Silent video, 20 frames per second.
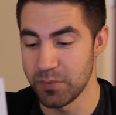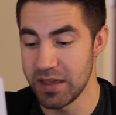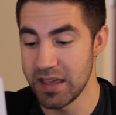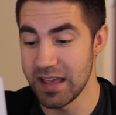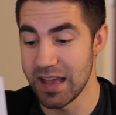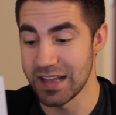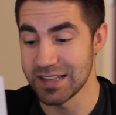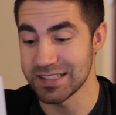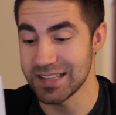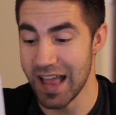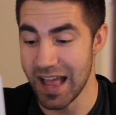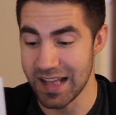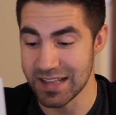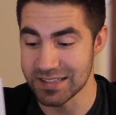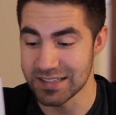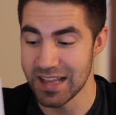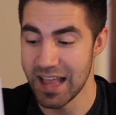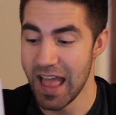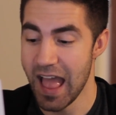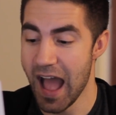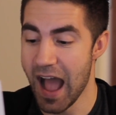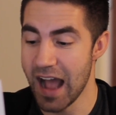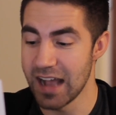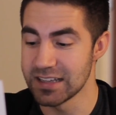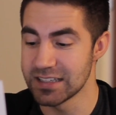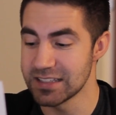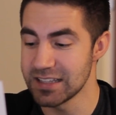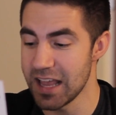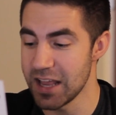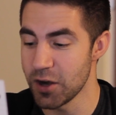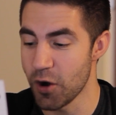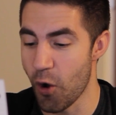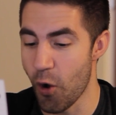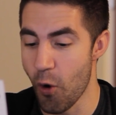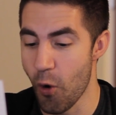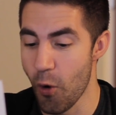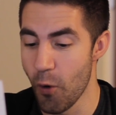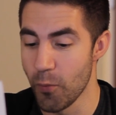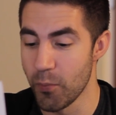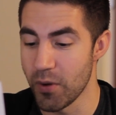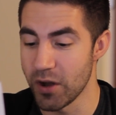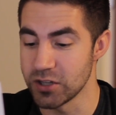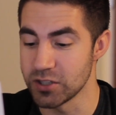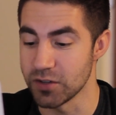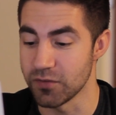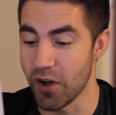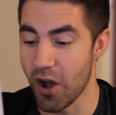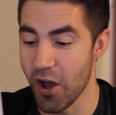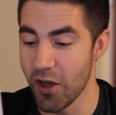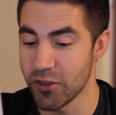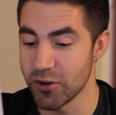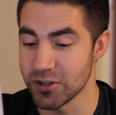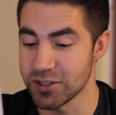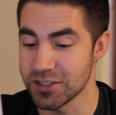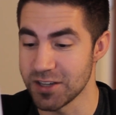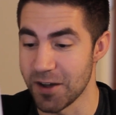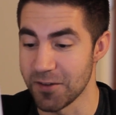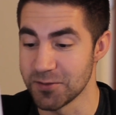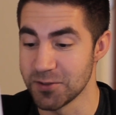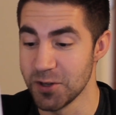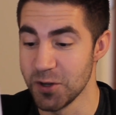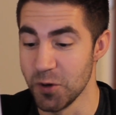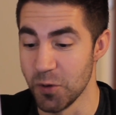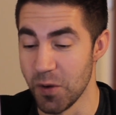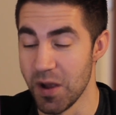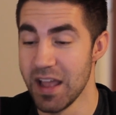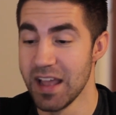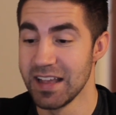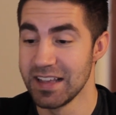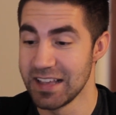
P S S I sent a whole bunch of other stuff, too.